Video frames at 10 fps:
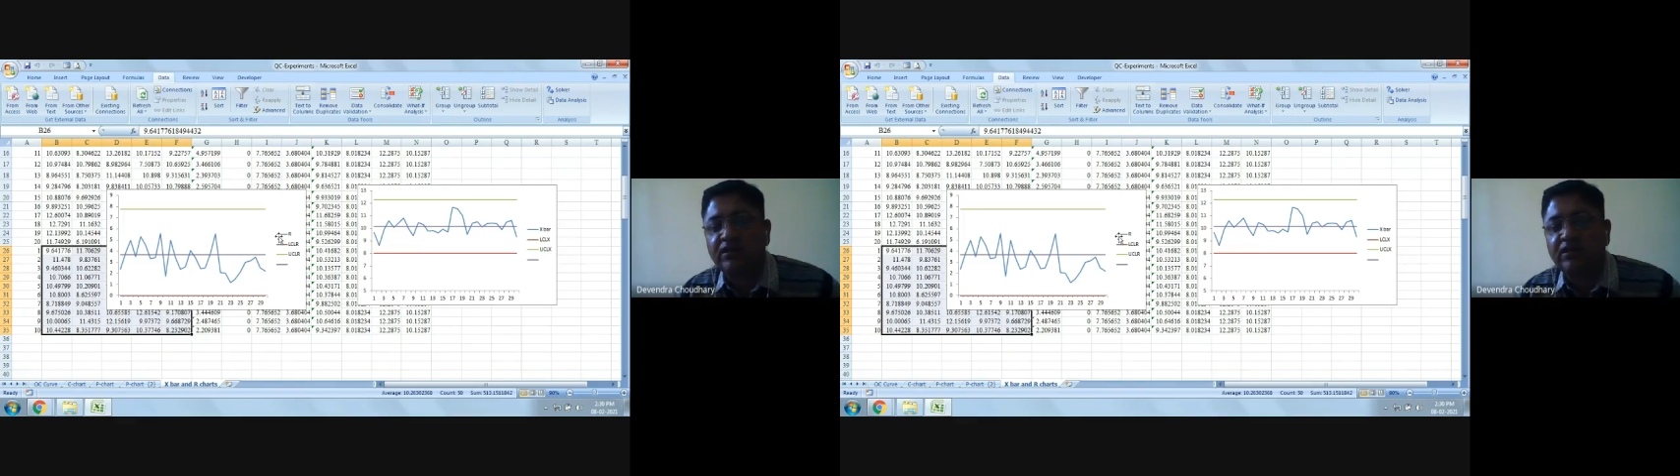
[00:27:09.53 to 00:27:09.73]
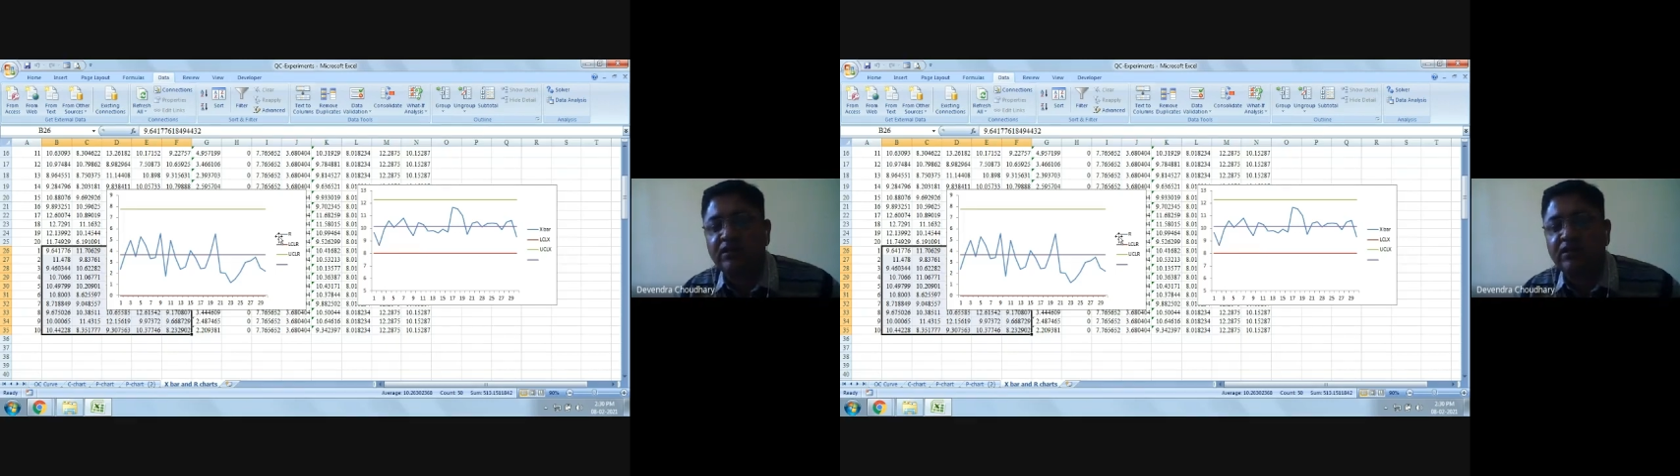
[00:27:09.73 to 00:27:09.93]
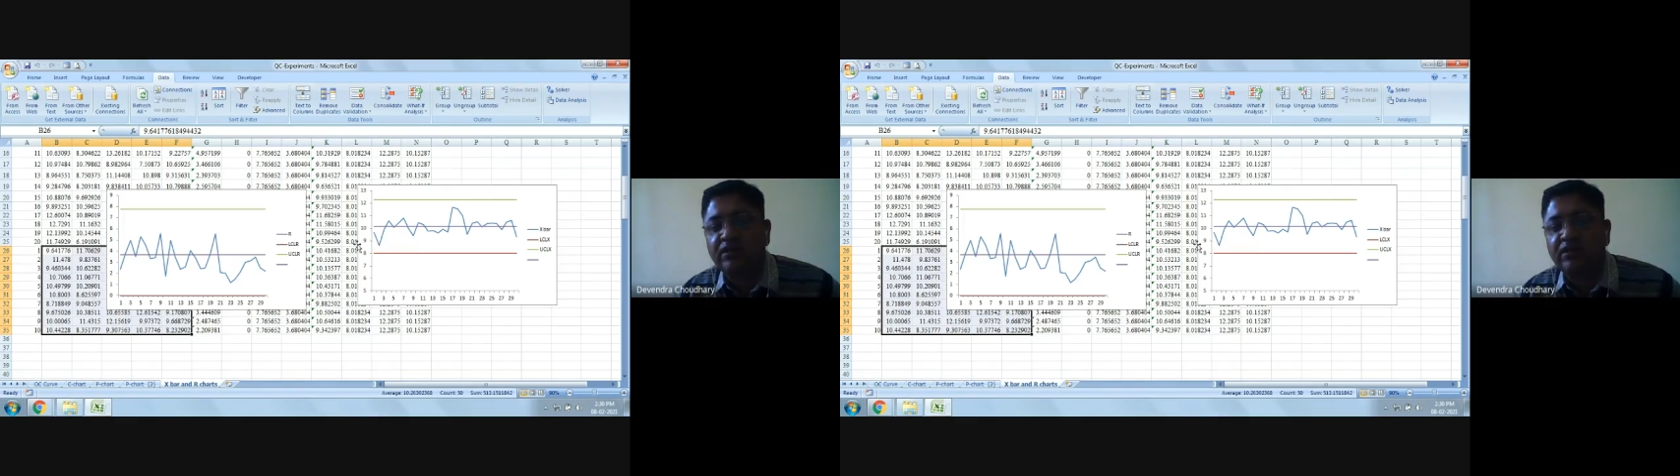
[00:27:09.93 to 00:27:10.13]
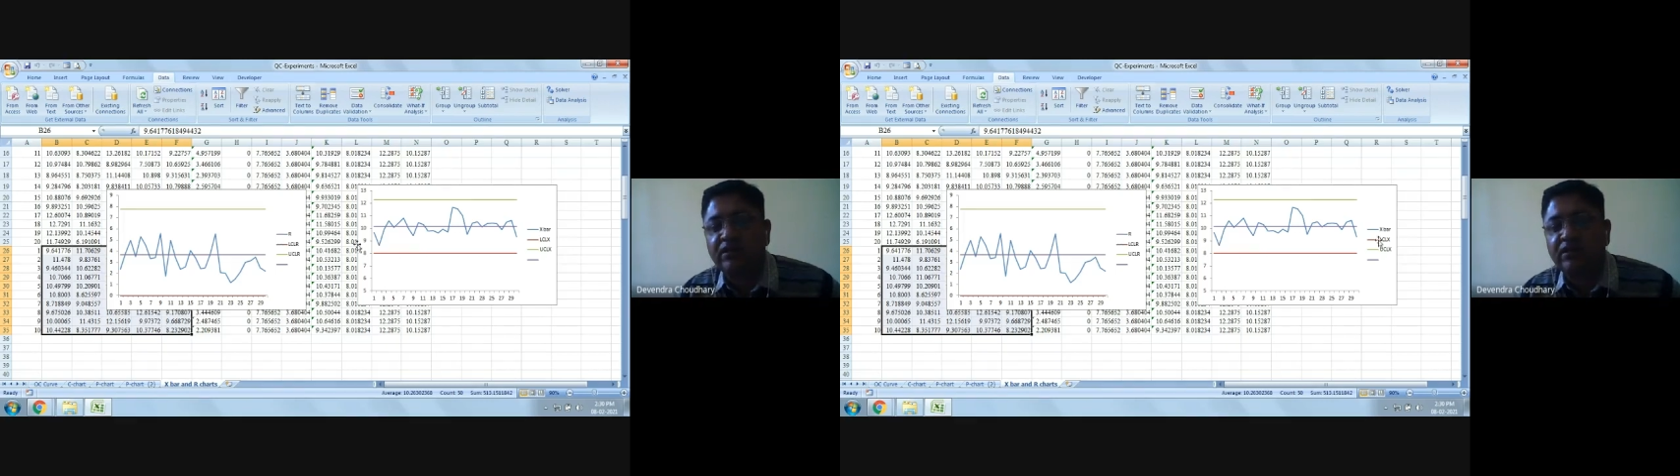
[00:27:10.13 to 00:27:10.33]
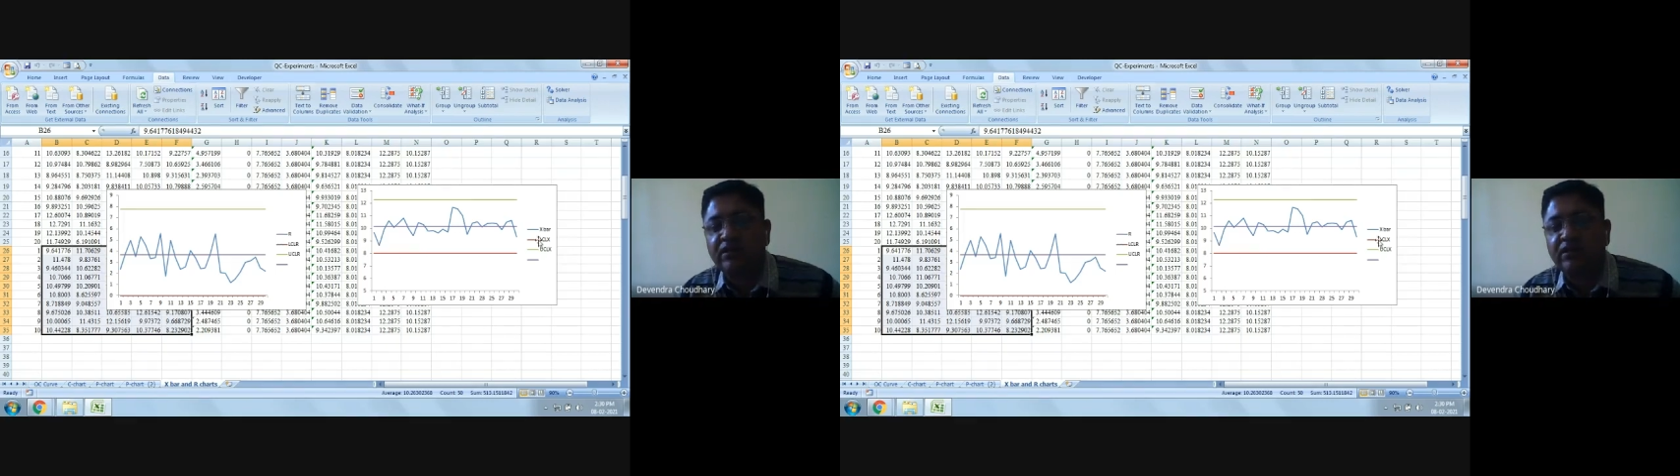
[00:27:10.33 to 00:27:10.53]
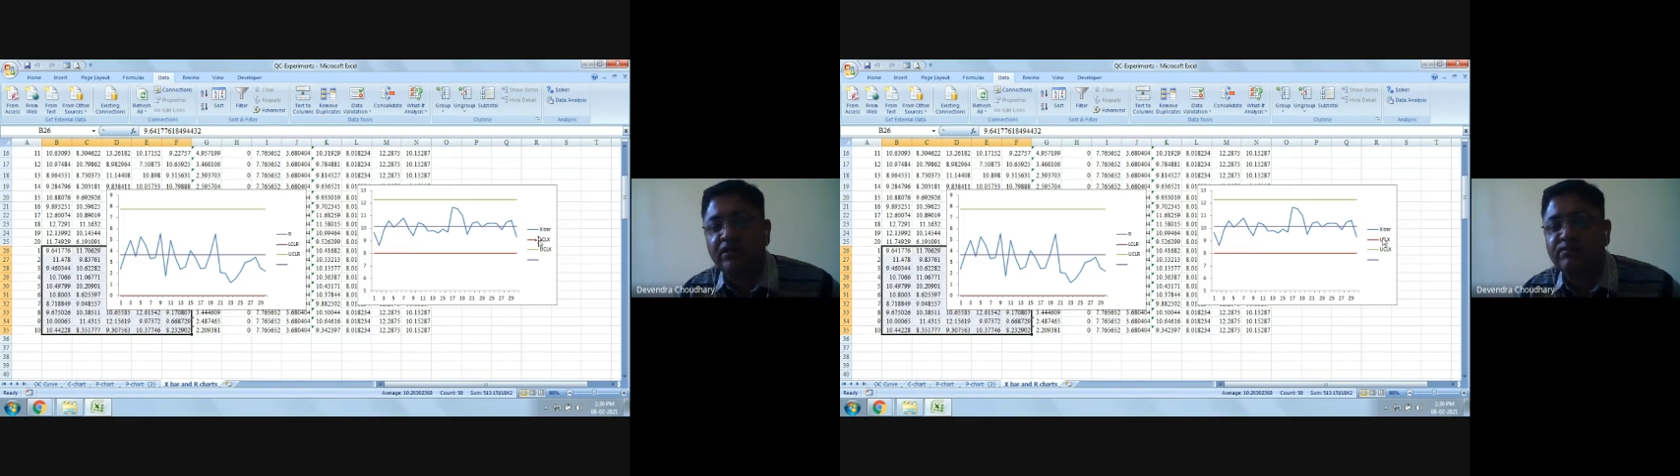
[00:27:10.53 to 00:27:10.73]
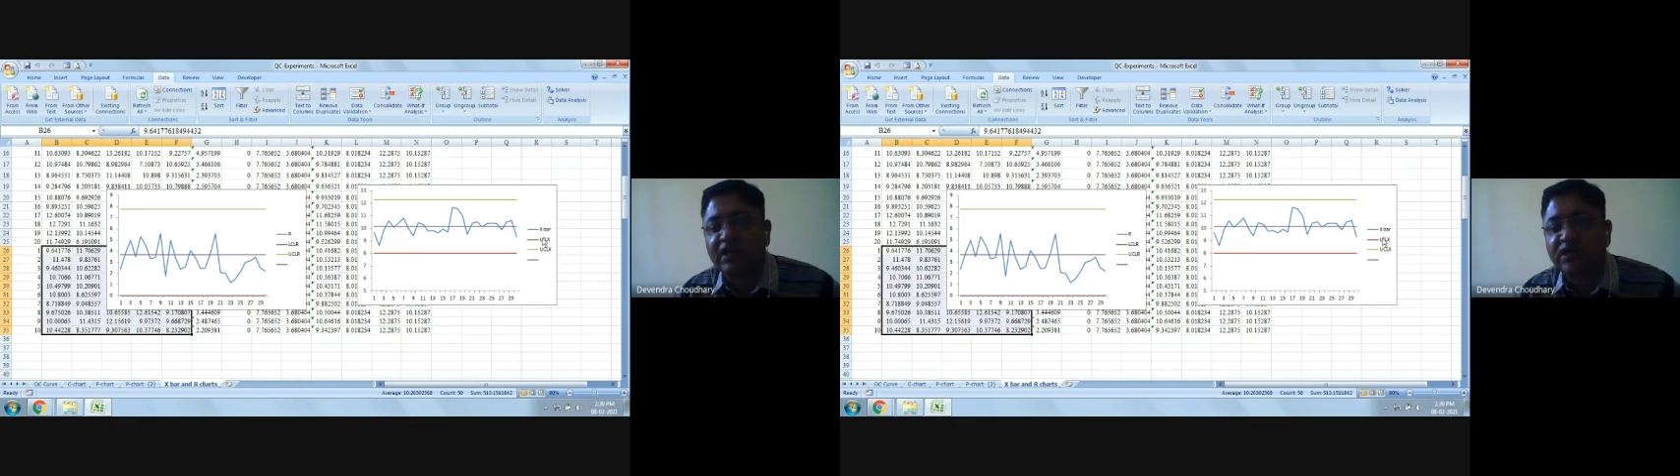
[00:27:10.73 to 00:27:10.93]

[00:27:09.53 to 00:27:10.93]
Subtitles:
and X bar chart.